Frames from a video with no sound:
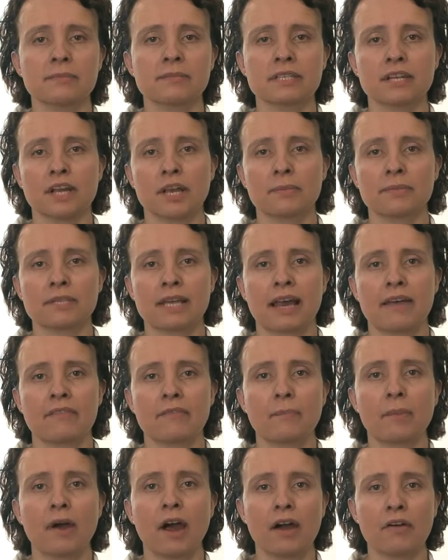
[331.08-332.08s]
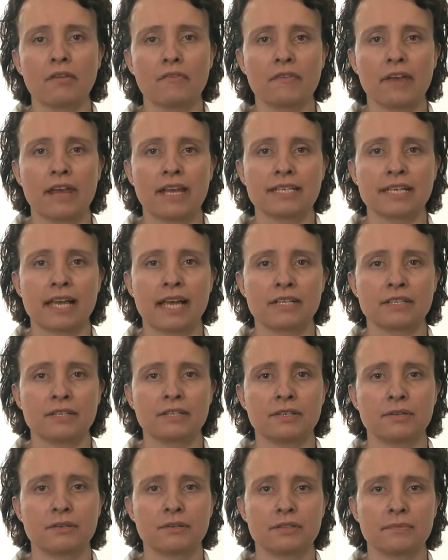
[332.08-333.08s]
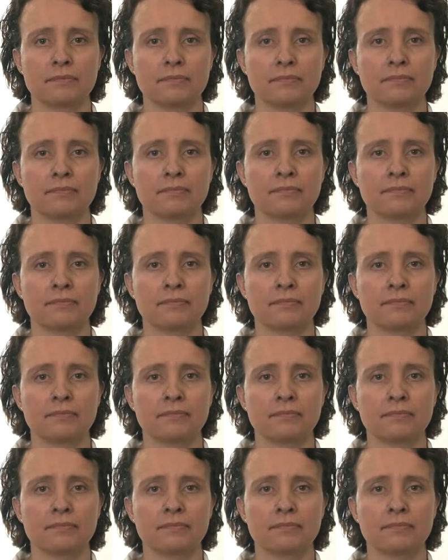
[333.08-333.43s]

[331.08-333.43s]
slopes have pyruvate added to them.